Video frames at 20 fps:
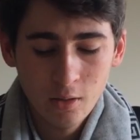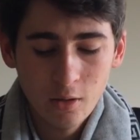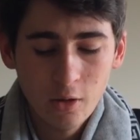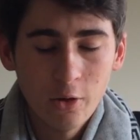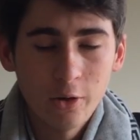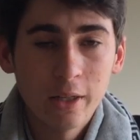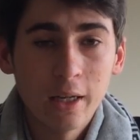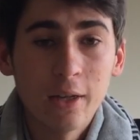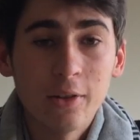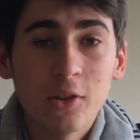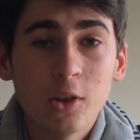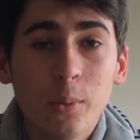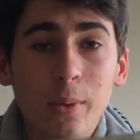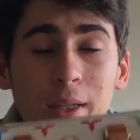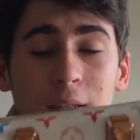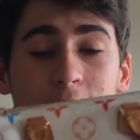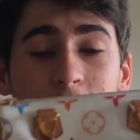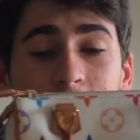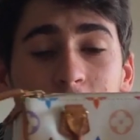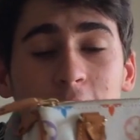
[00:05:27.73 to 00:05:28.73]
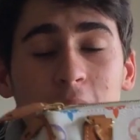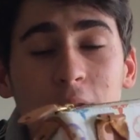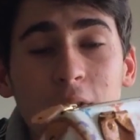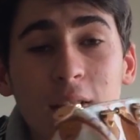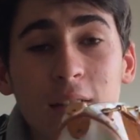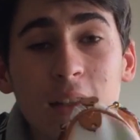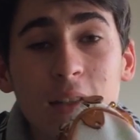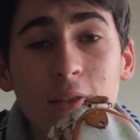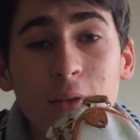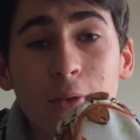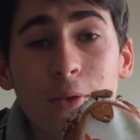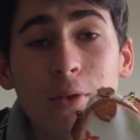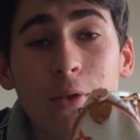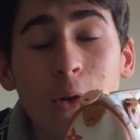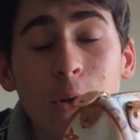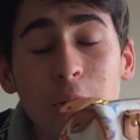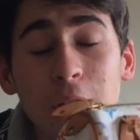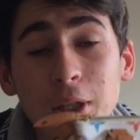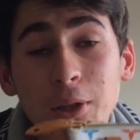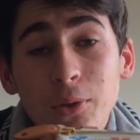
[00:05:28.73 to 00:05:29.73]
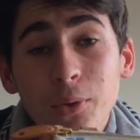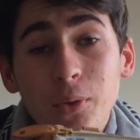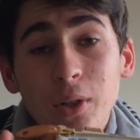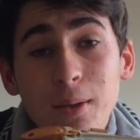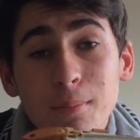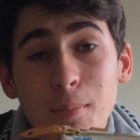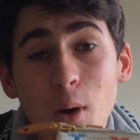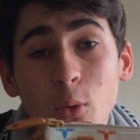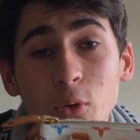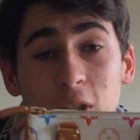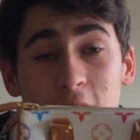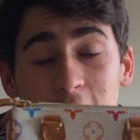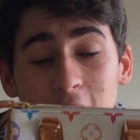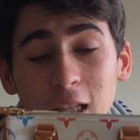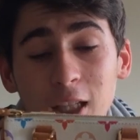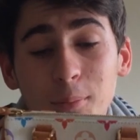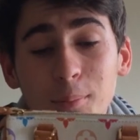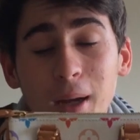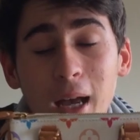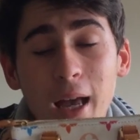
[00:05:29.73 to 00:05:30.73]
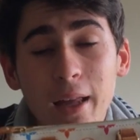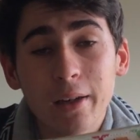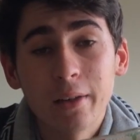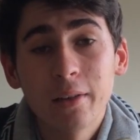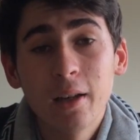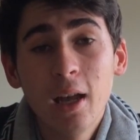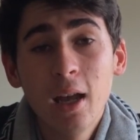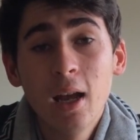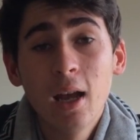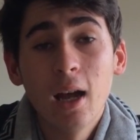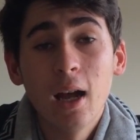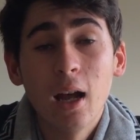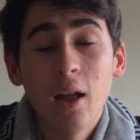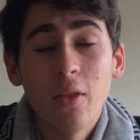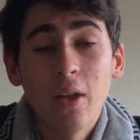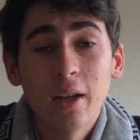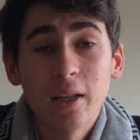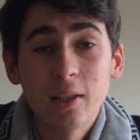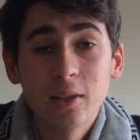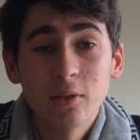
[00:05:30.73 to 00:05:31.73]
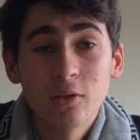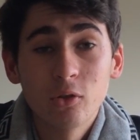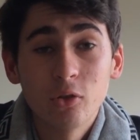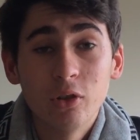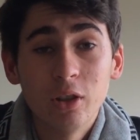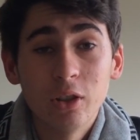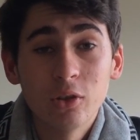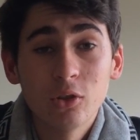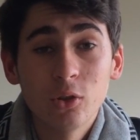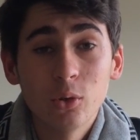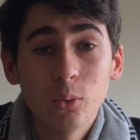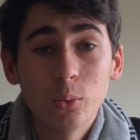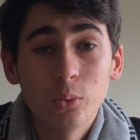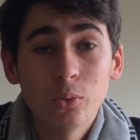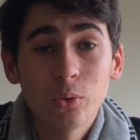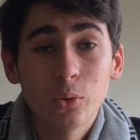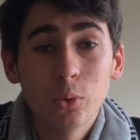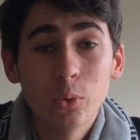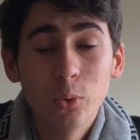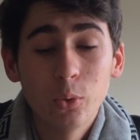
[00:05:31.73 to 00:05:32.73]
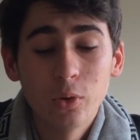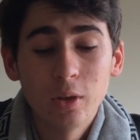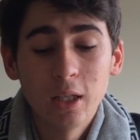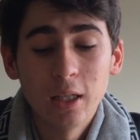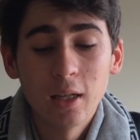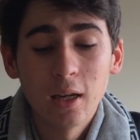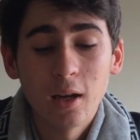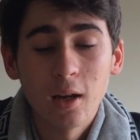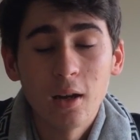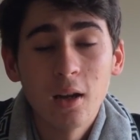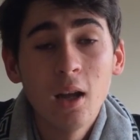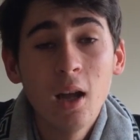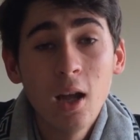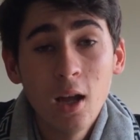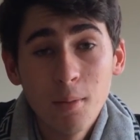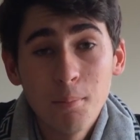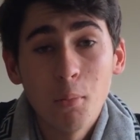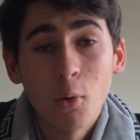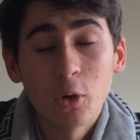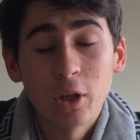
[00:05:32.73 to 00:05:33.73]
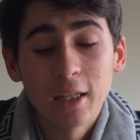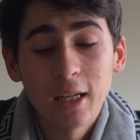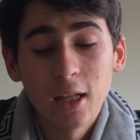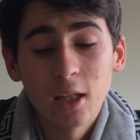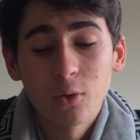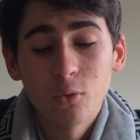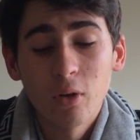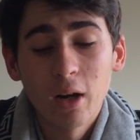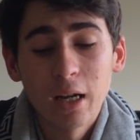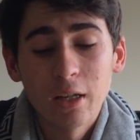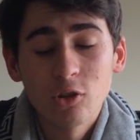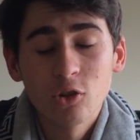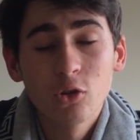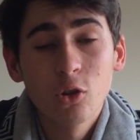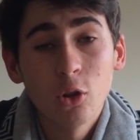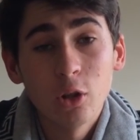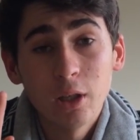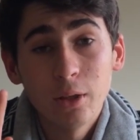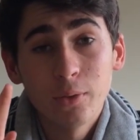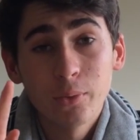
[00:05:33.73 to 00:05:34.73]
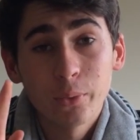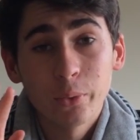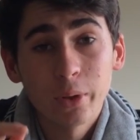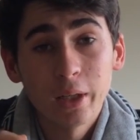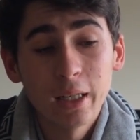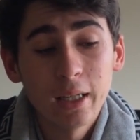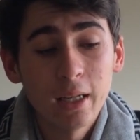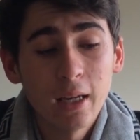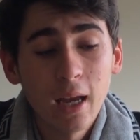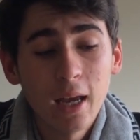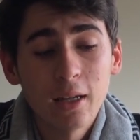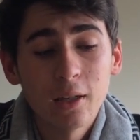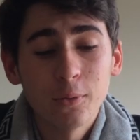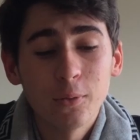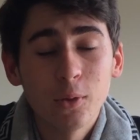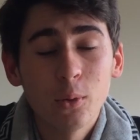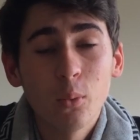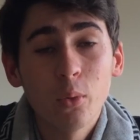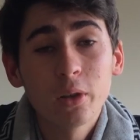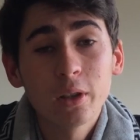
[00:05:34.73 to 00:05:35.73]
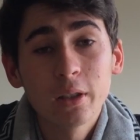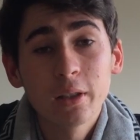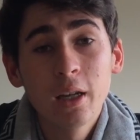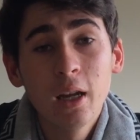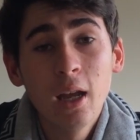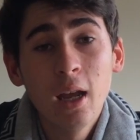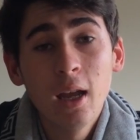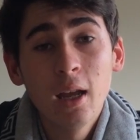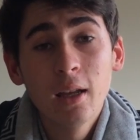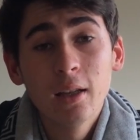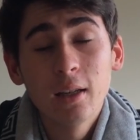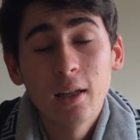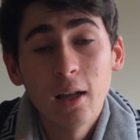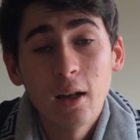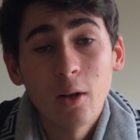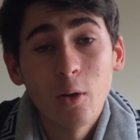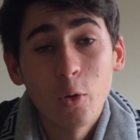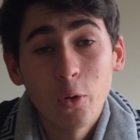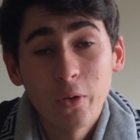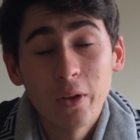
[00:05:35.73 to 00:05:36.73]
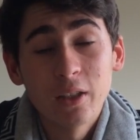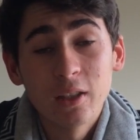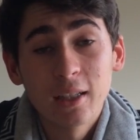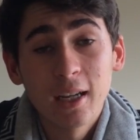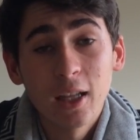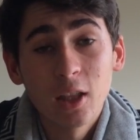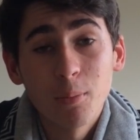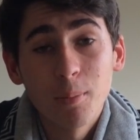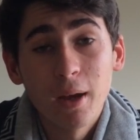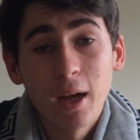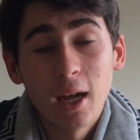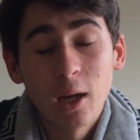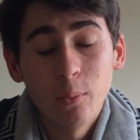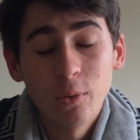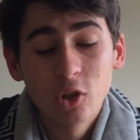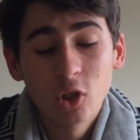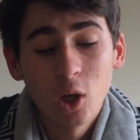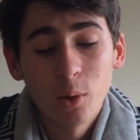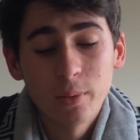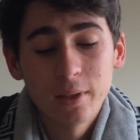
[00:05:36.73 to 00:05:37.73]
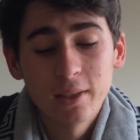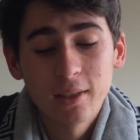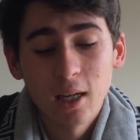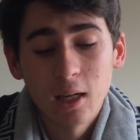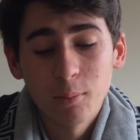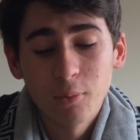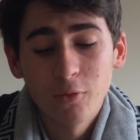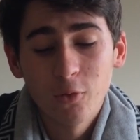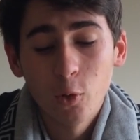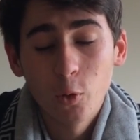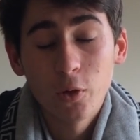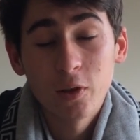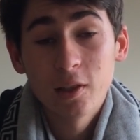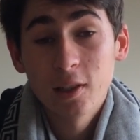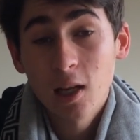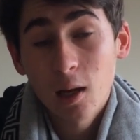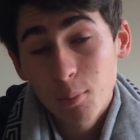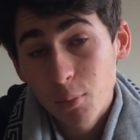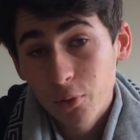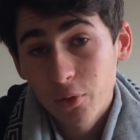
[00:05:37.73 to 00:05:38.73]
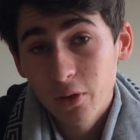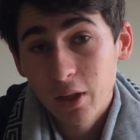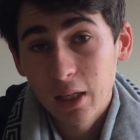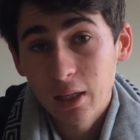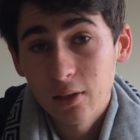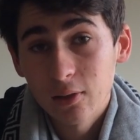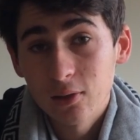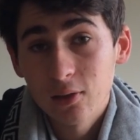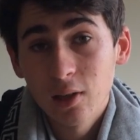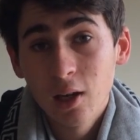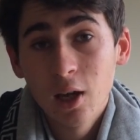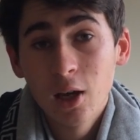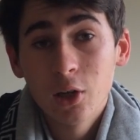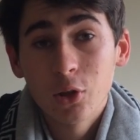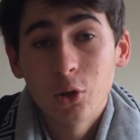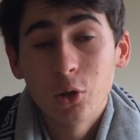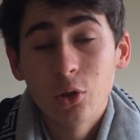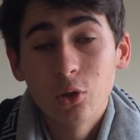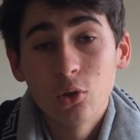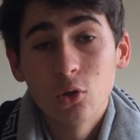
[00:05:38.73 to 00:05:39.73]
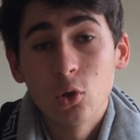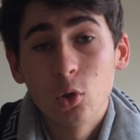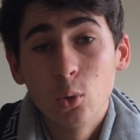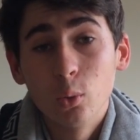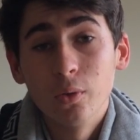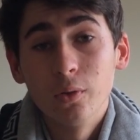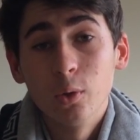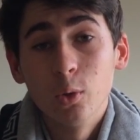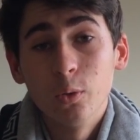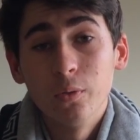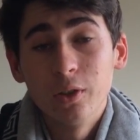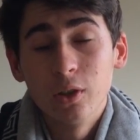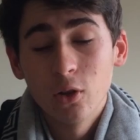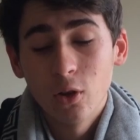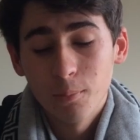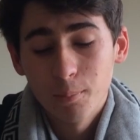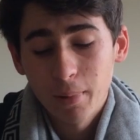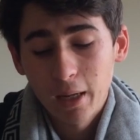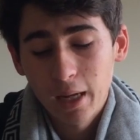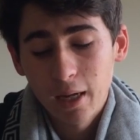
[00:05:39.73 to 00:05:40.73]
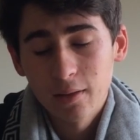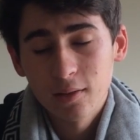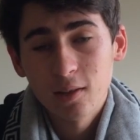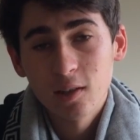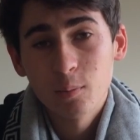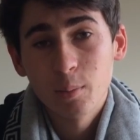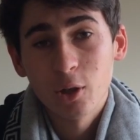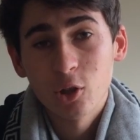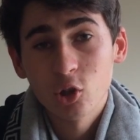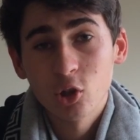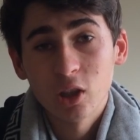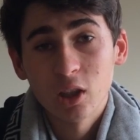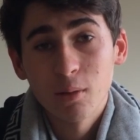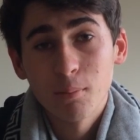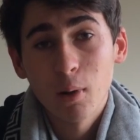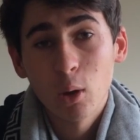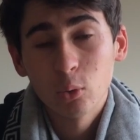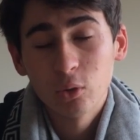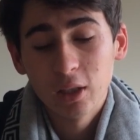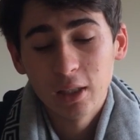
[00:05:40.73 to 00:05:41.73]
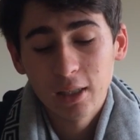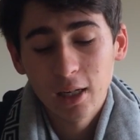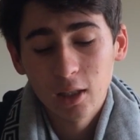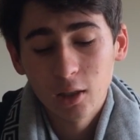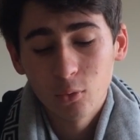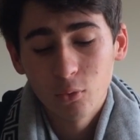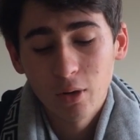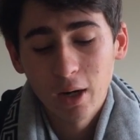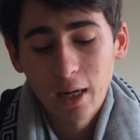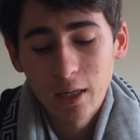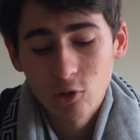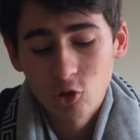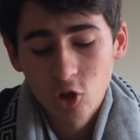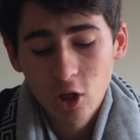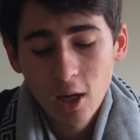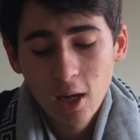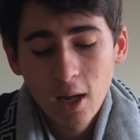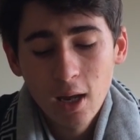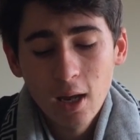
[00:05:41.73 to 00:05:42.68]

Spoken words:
Okay, so we can see this is a 33 multicolor pattern that is traditional to the Multicolor Range 33. And if you want to authenticate the bag, which I was saying before, there's a couple things you can do with Louis Vuitton bags, especially in the Multicolor Range.